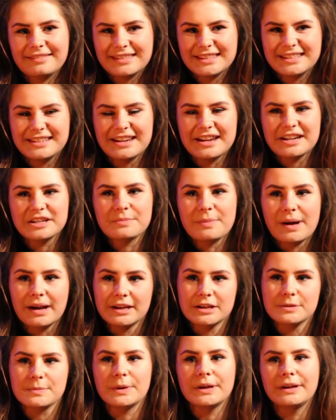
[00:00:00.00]
Stage
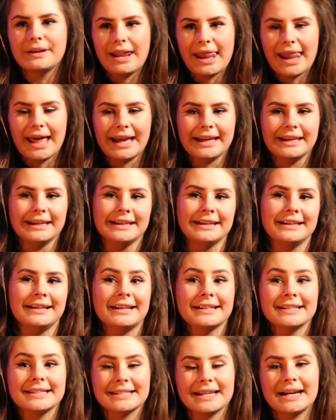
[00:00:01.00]
management, lighting
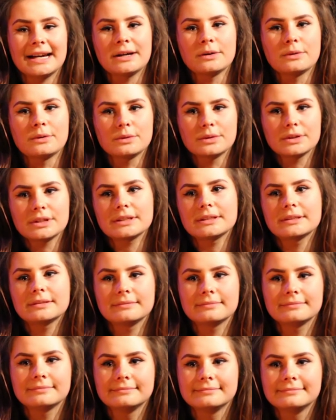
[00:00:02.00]
and sound.
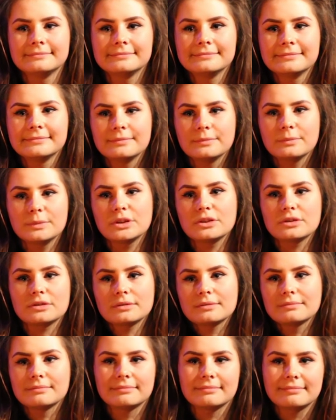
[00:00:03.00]
We
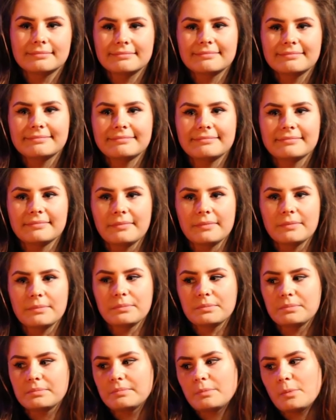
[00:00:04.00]
just
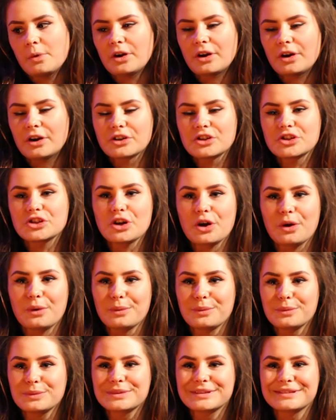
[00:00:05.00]
work on
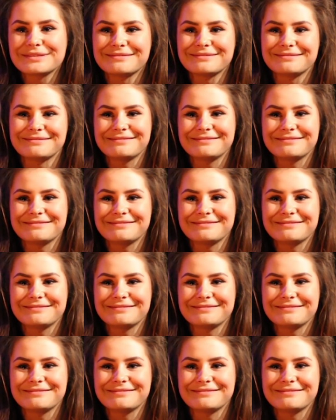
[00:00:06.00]
shows.